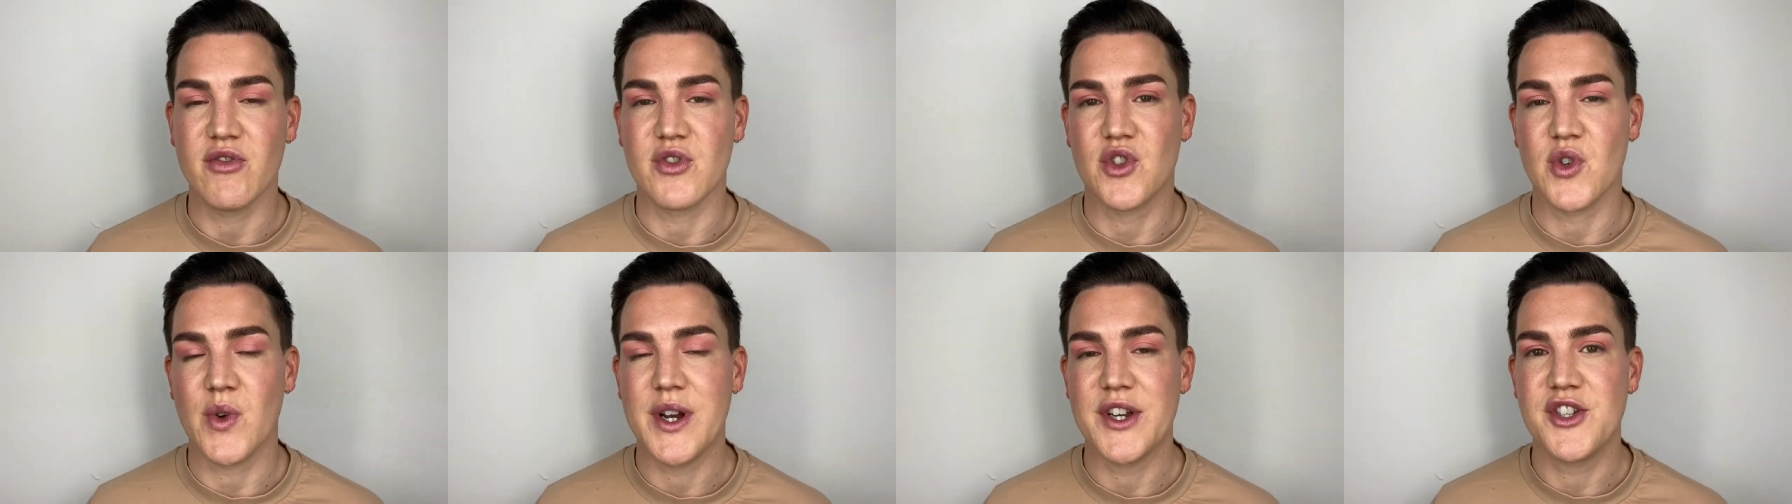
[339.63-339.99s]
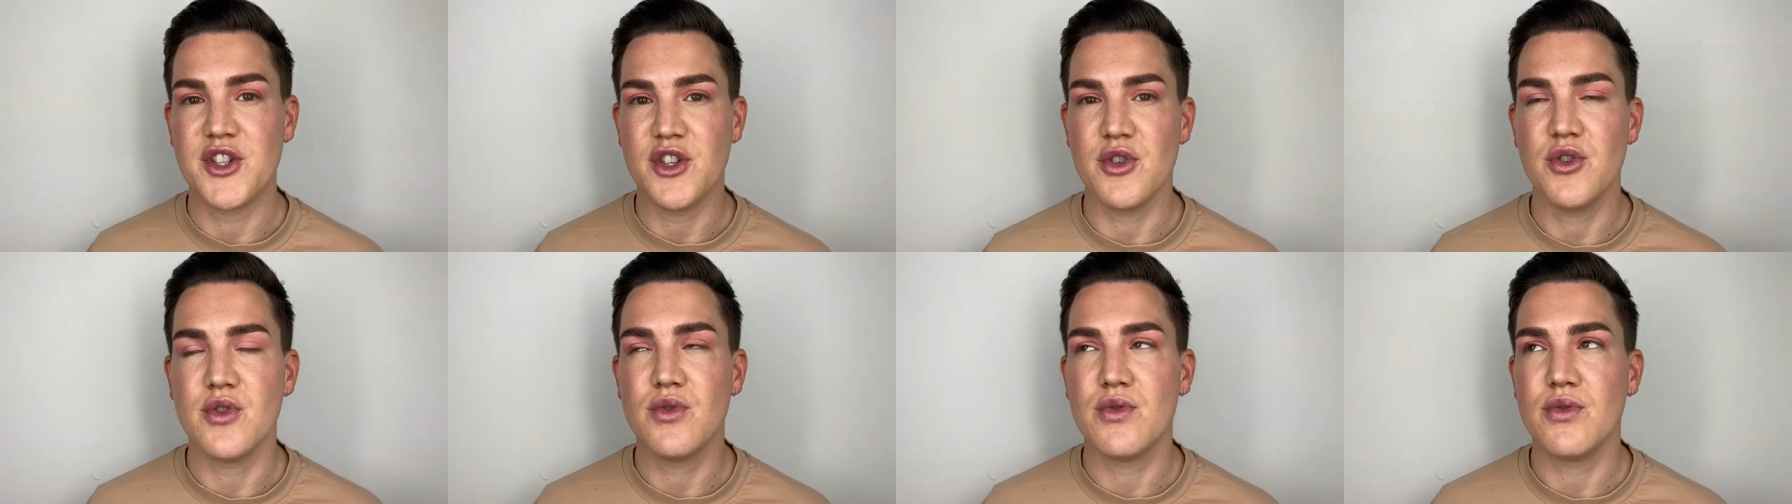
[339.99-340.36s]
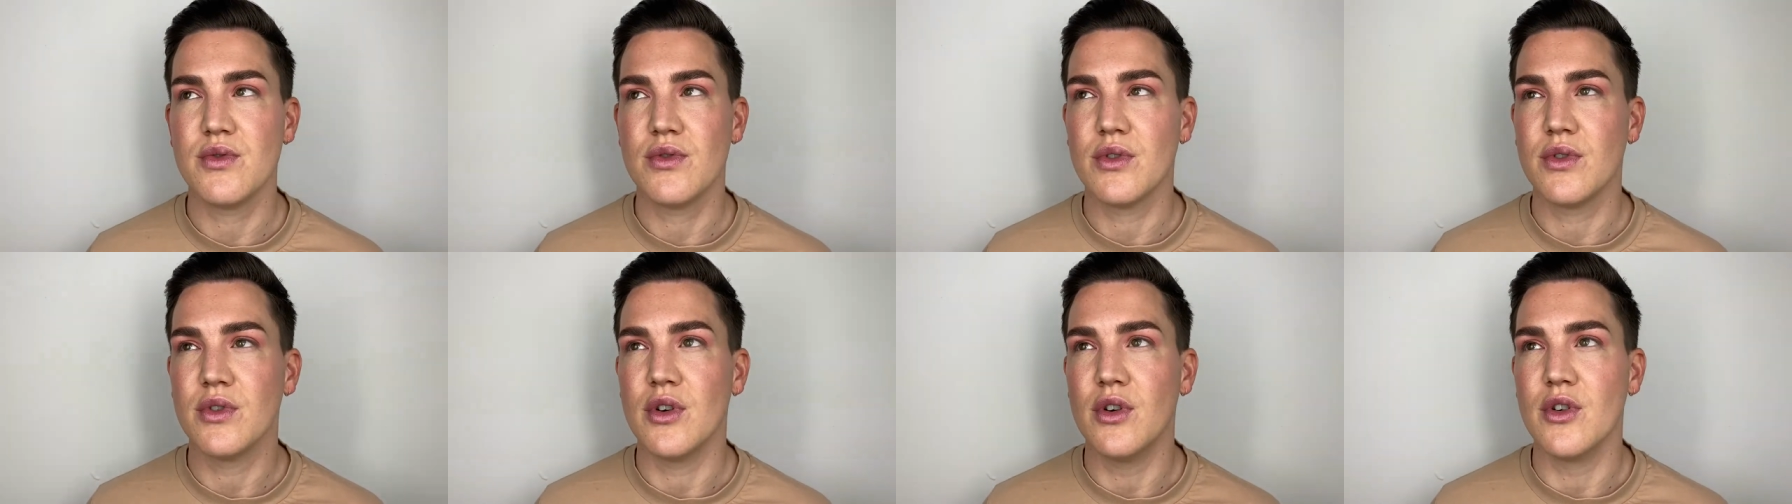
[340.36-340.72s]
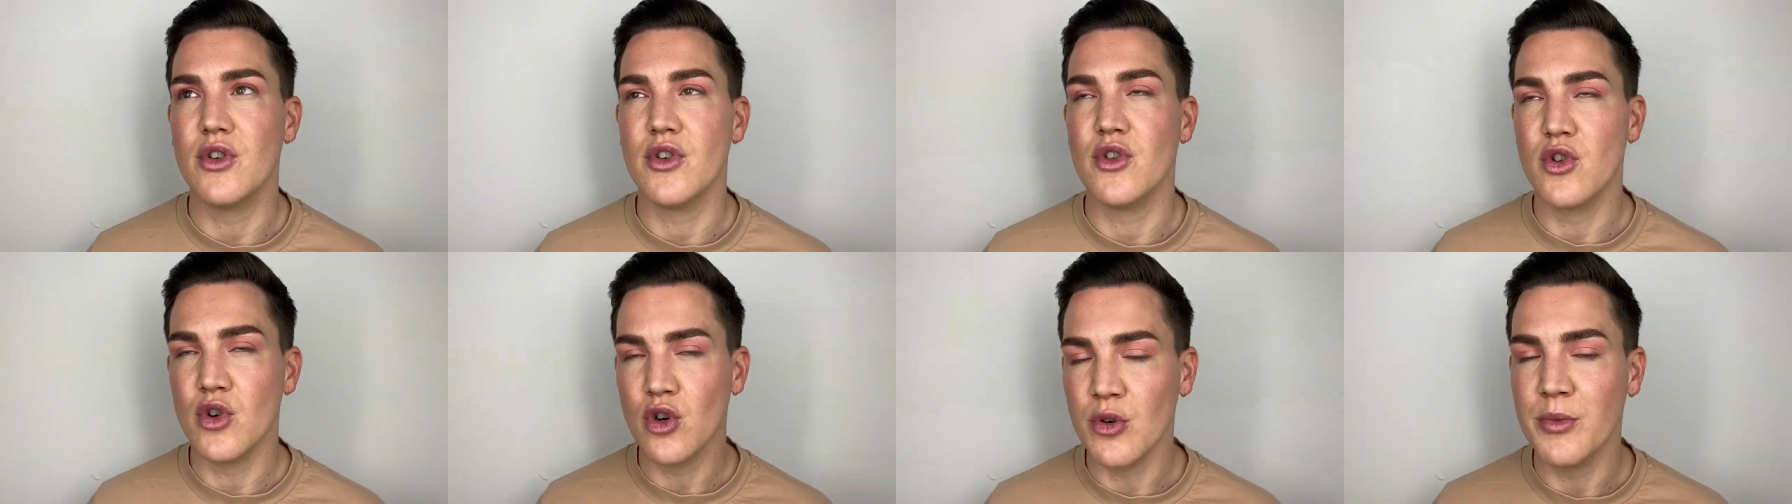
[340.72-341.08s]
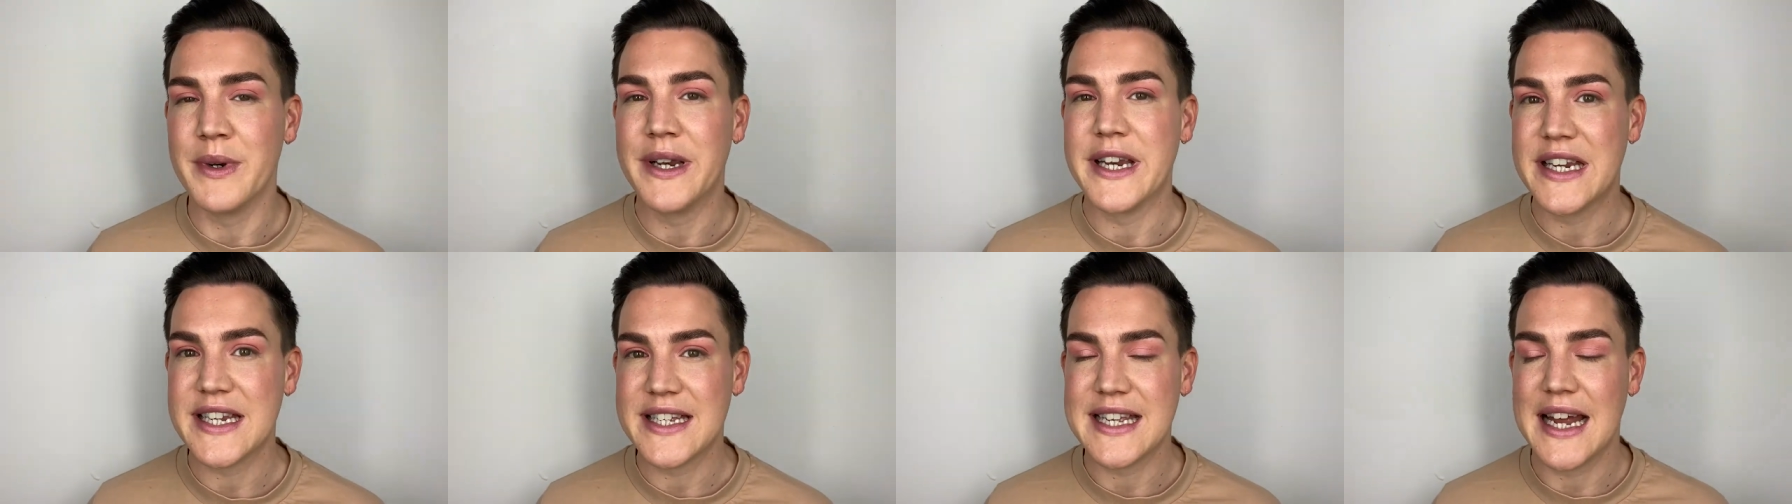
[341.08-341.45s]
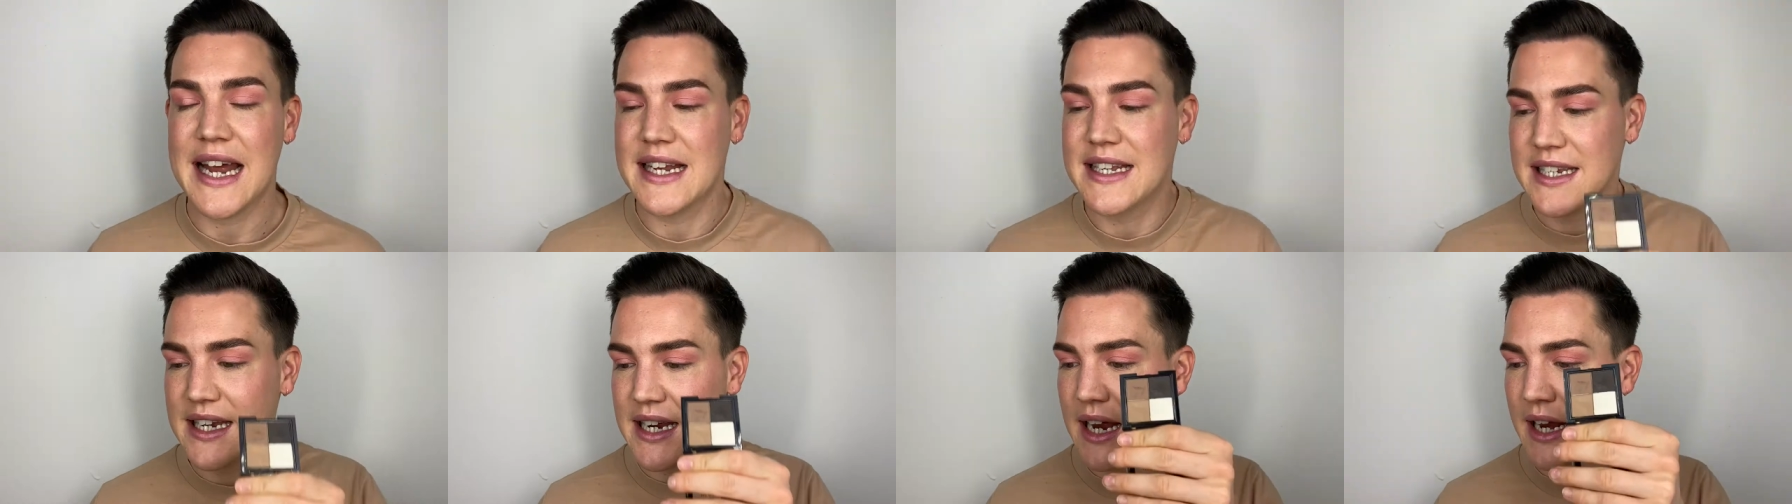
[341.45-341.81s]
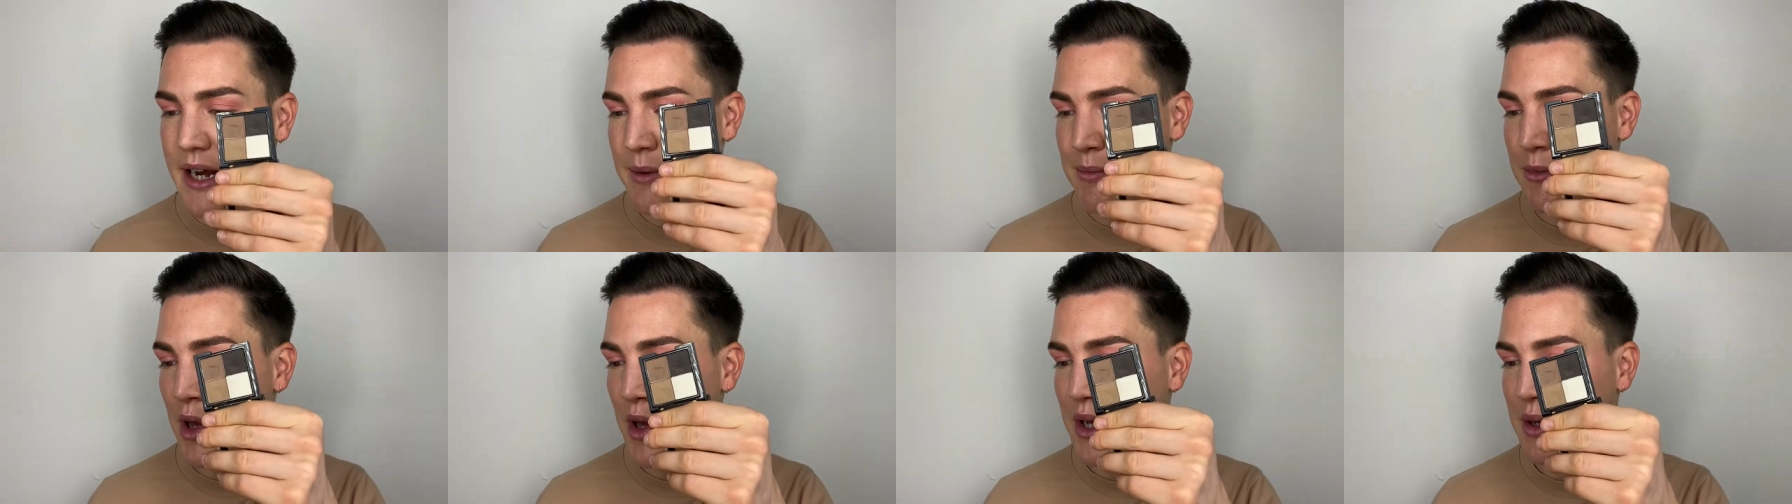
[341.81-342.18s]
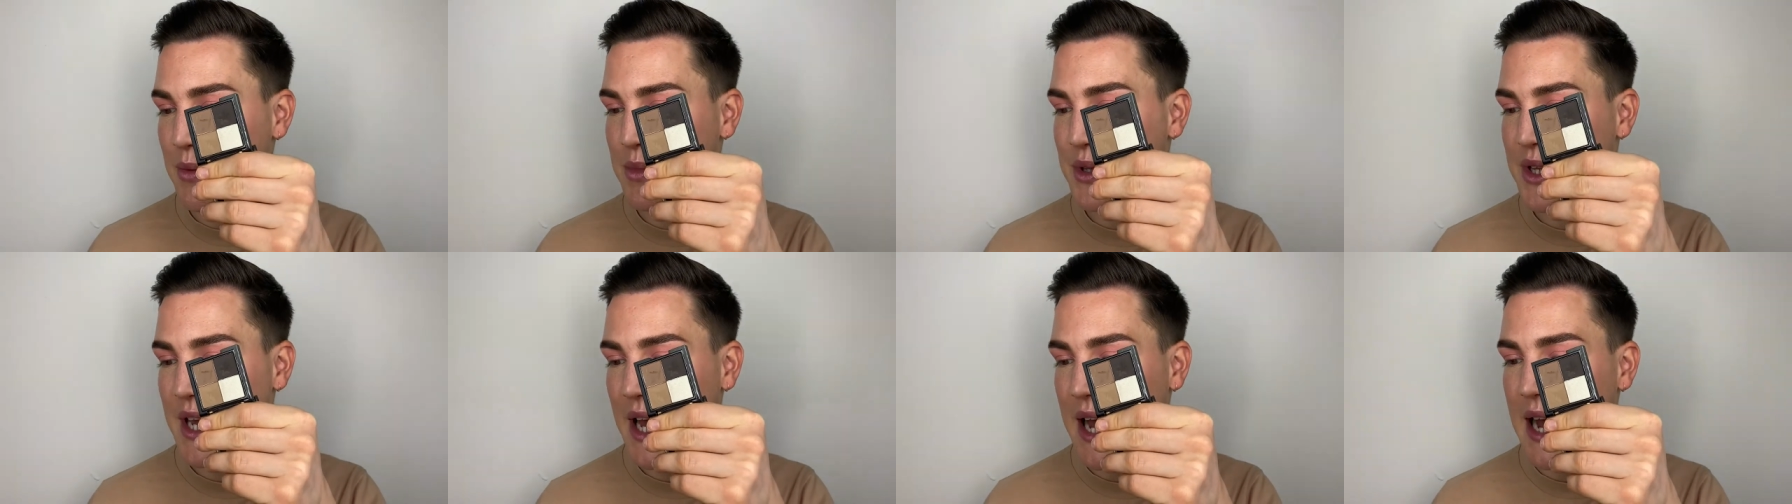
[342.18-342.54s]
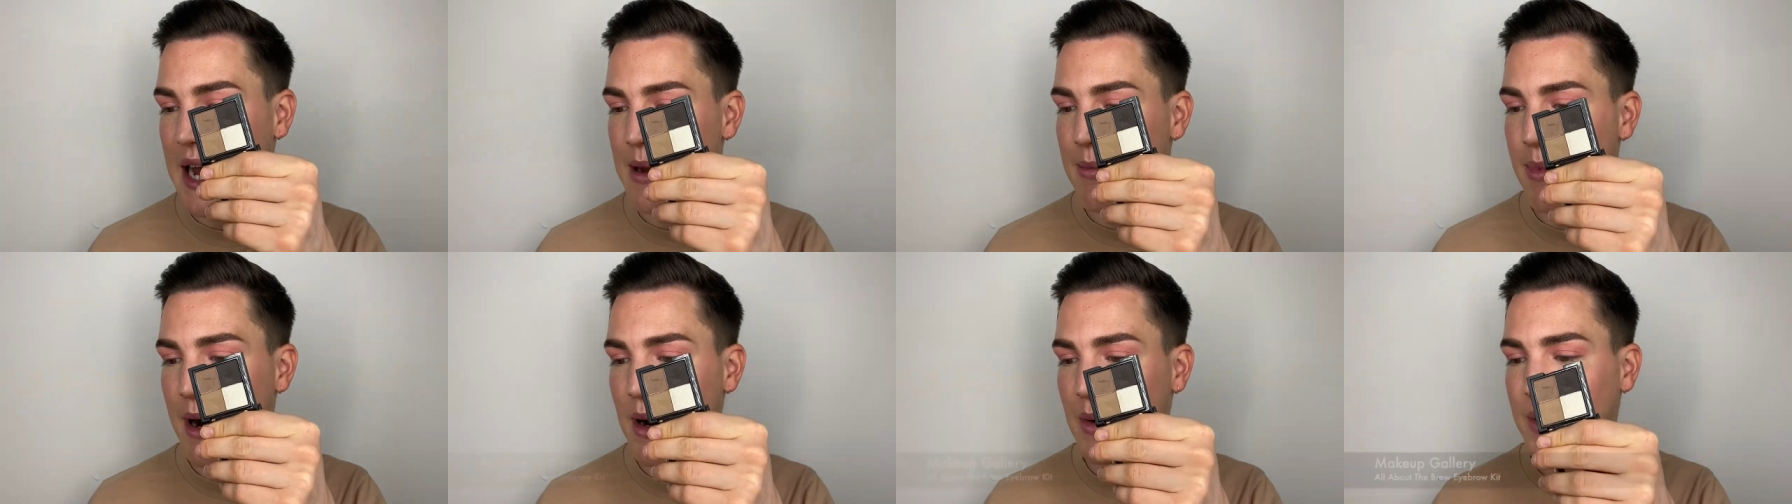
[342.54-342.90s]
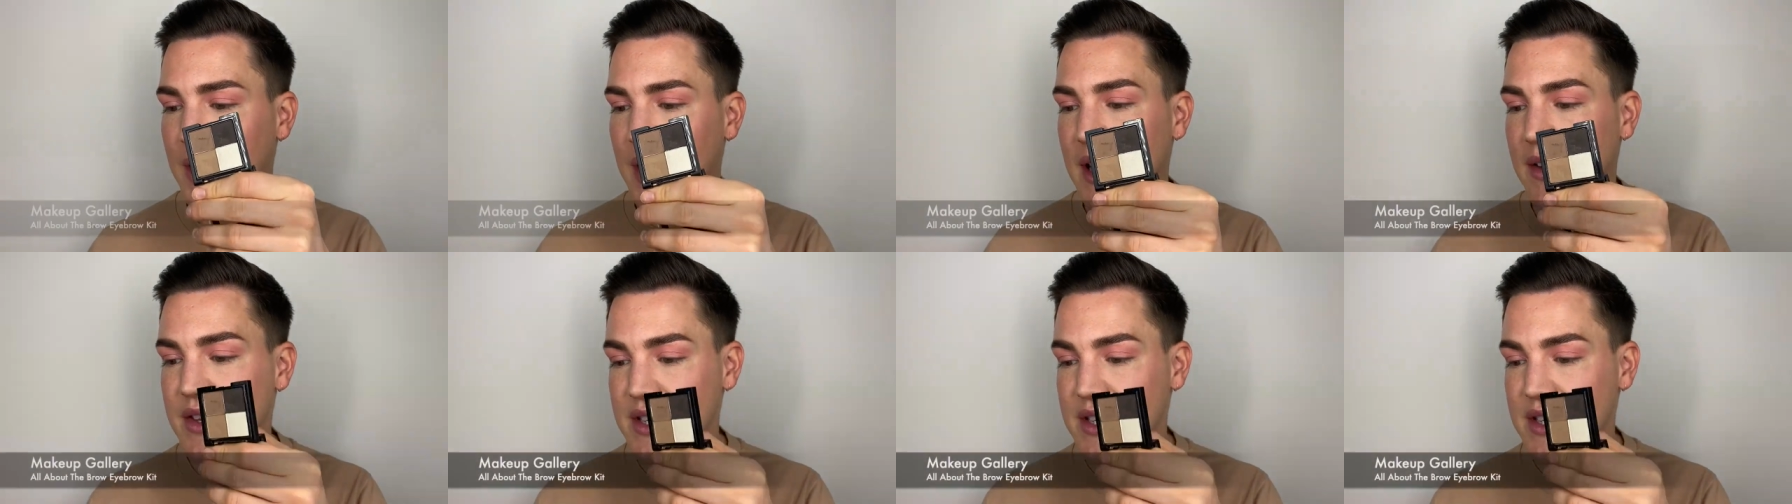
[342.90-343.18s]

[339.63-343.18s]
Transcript: So I do normally set it, and I'm going in with the eyebrow kit.